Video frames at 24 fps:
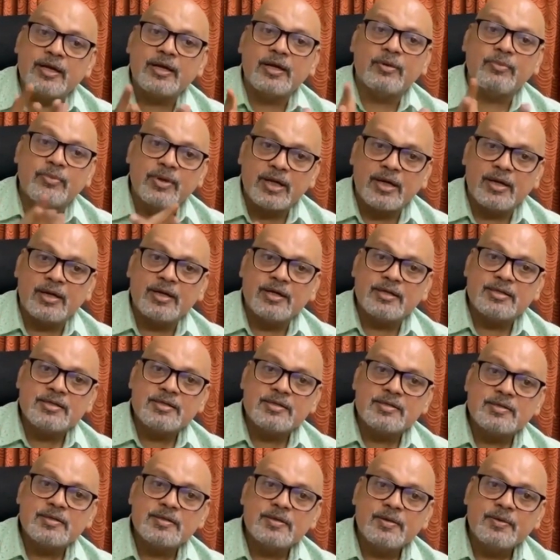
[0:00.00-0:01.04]

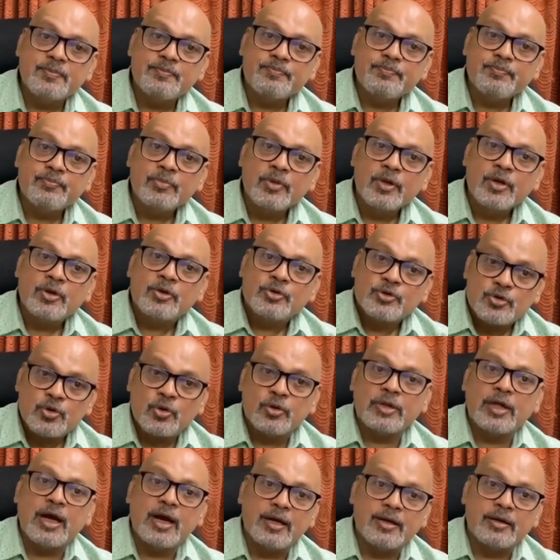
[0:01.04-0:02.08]
awareness so
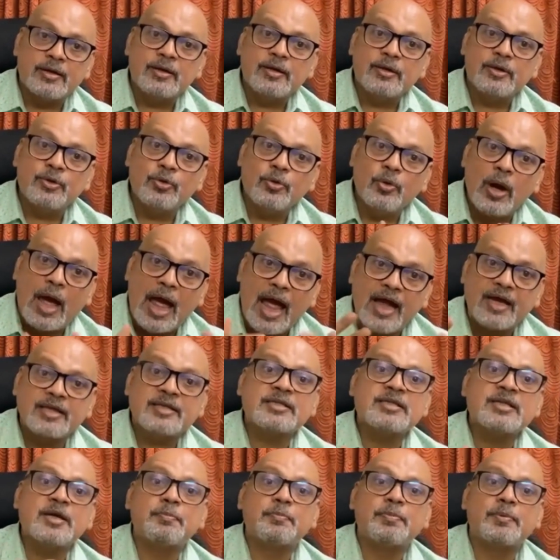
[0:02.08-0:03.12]
that you
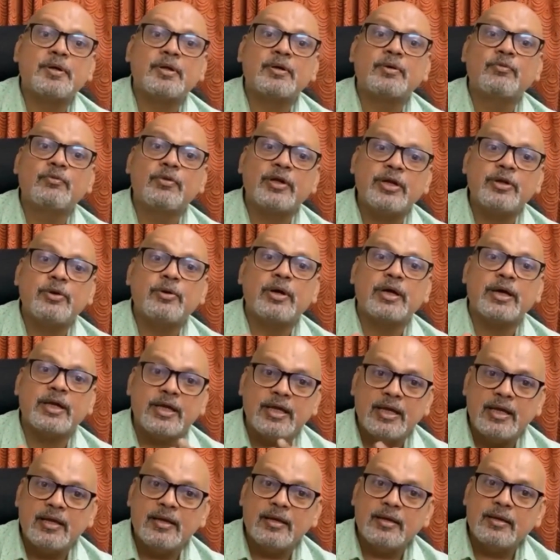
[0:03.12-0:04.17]
accept when you are
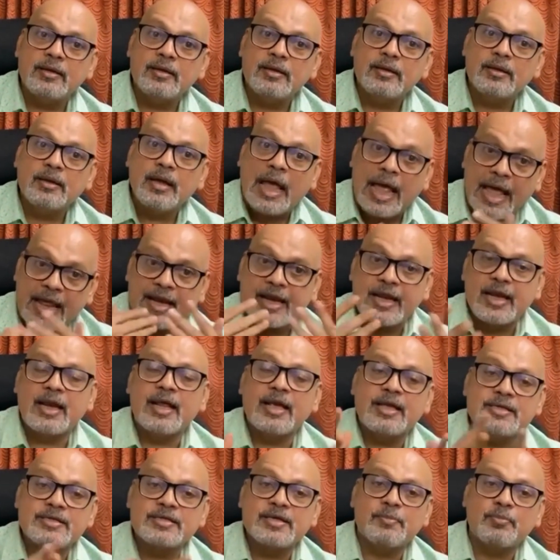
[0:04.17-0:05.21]
ill,
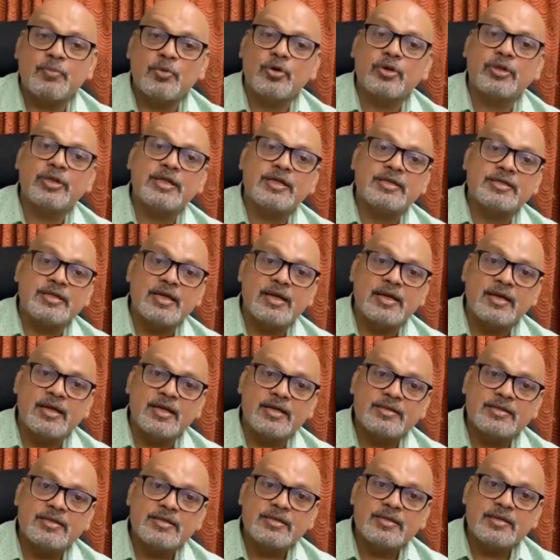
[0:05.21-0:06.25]
analyze about this
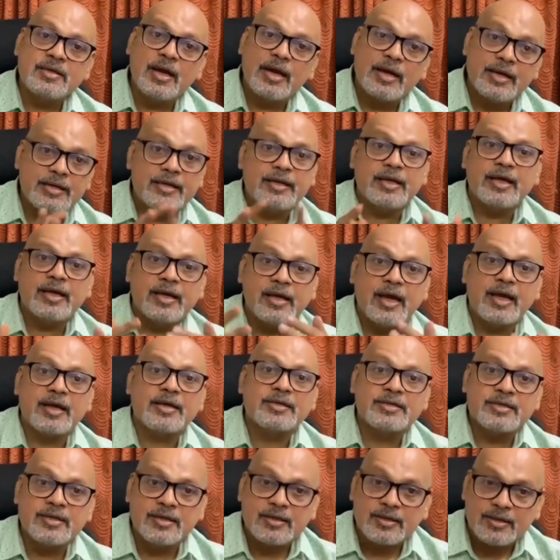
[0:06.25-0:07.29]
illness and take
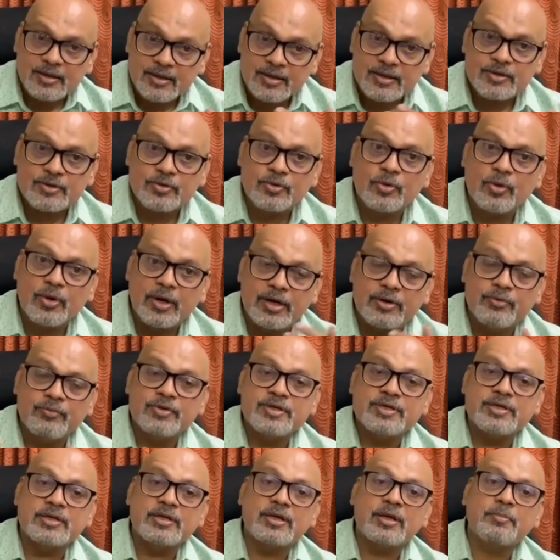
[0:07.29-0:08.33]
action. That is, go and
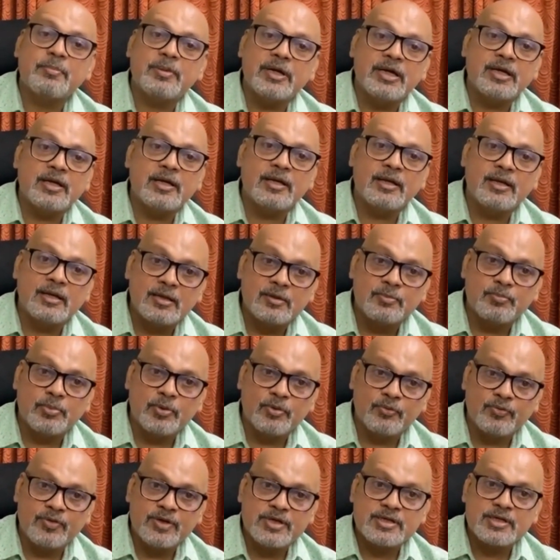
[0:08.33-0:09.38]
visit a mental health
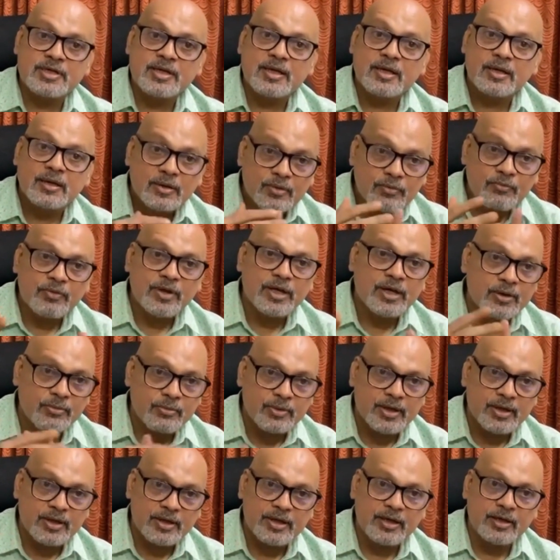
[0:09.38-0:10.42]
professional wherever
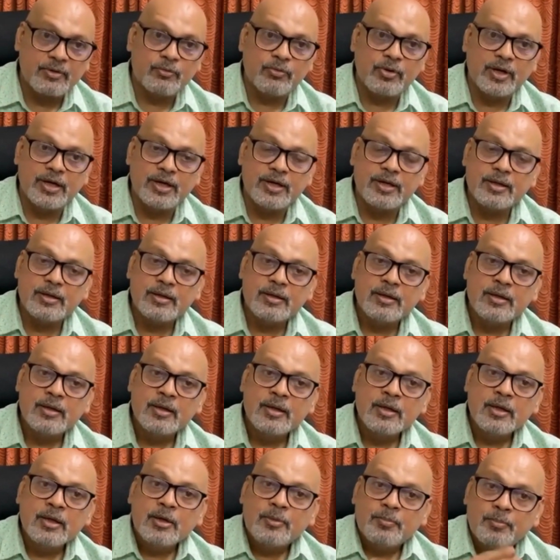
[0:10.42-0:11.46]
required.
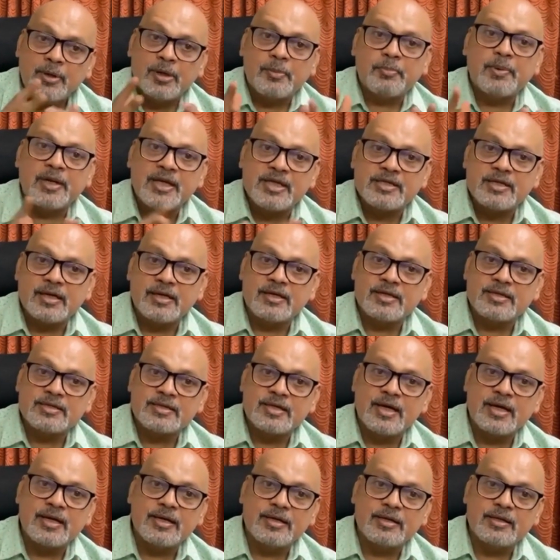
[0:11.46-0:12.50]
But please
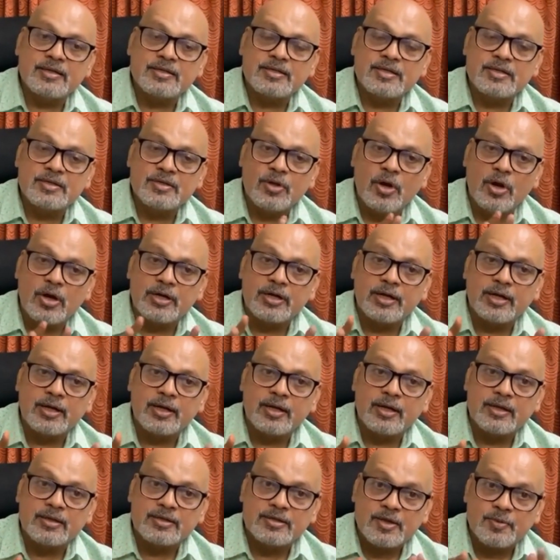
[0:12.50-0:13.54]
understand, this is not
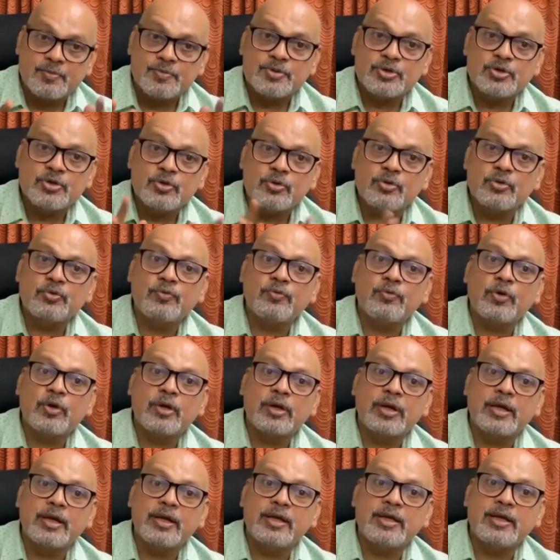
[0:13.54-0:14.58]
a substitute for
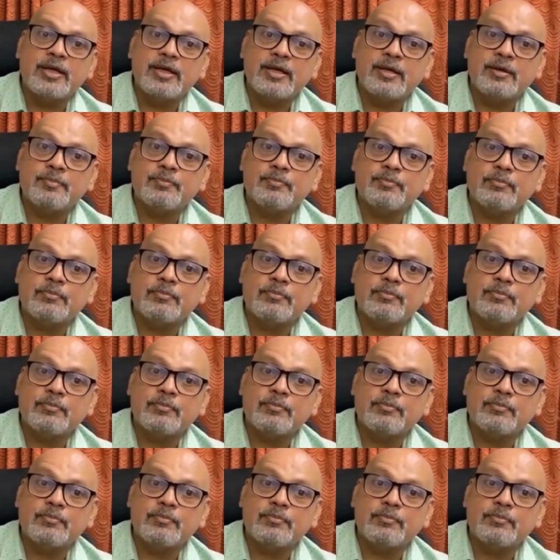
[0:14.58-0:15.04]
any